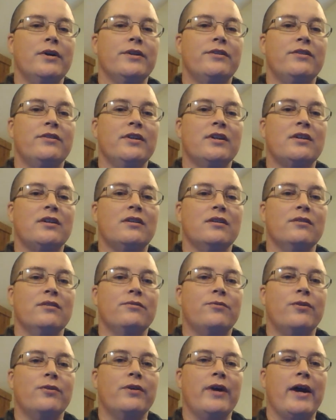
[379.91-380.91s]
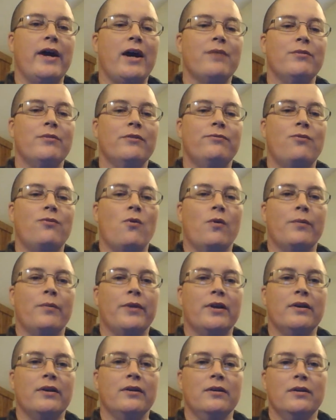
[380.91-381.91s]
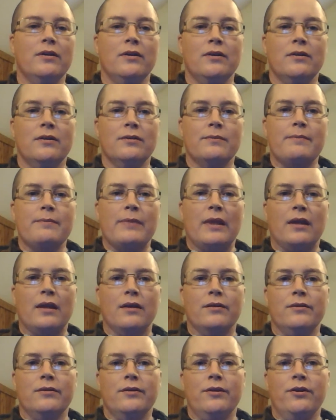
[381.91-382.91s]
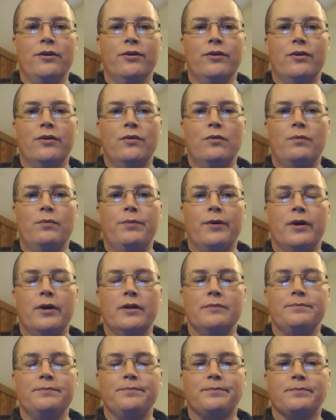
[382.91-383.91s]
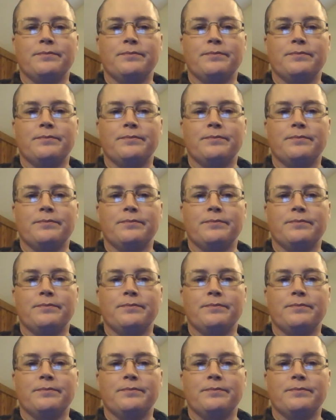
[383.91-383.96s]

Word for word: addictive or habit forming, you know, but